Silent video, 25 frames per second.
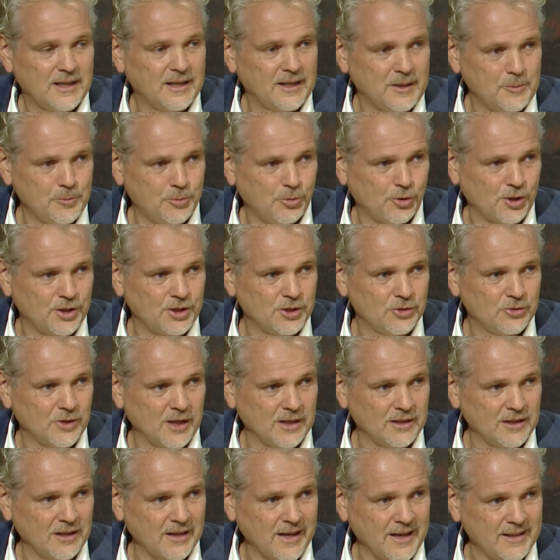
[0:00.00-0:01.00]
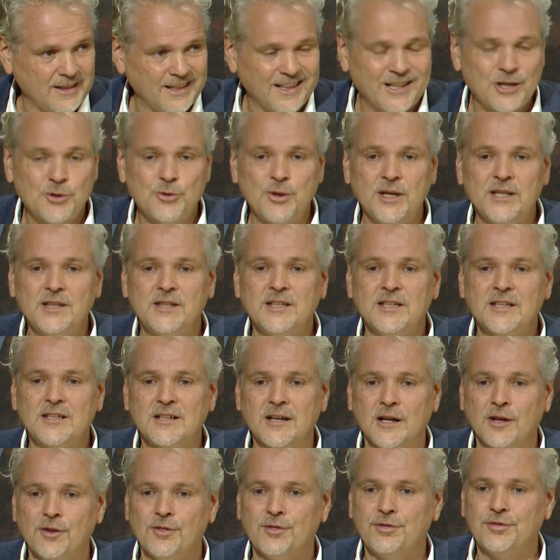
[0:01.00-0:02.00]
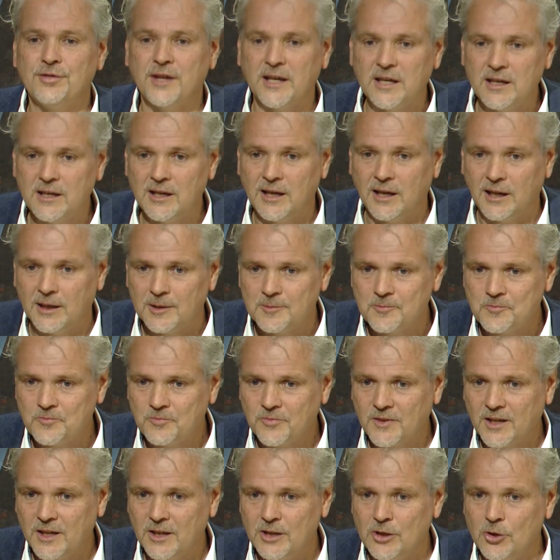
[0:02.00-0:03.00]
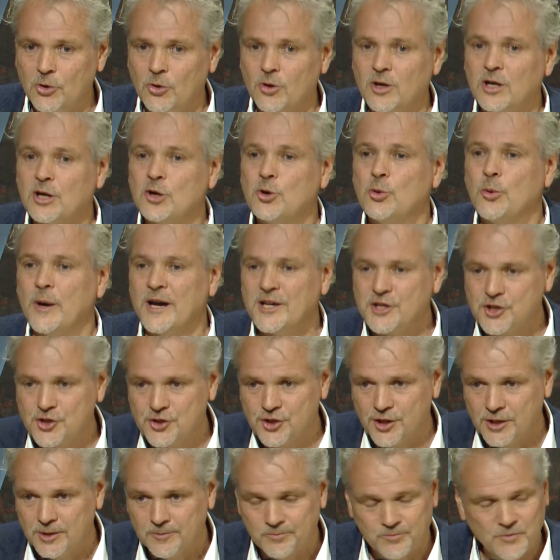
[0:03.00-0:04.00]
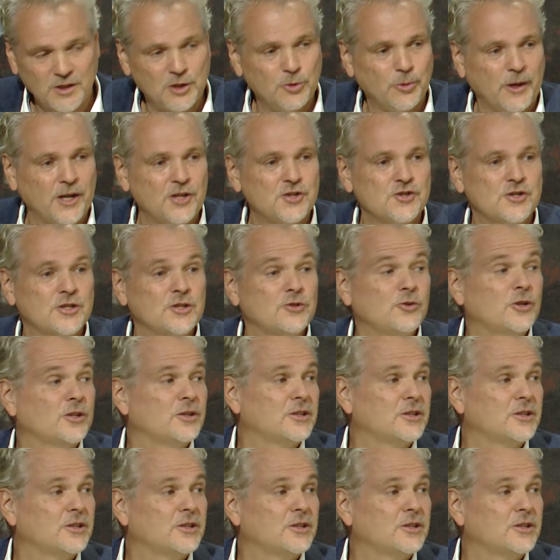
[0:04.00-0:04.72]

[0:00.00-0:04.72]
important to underline here. Critical thinking, you know, question your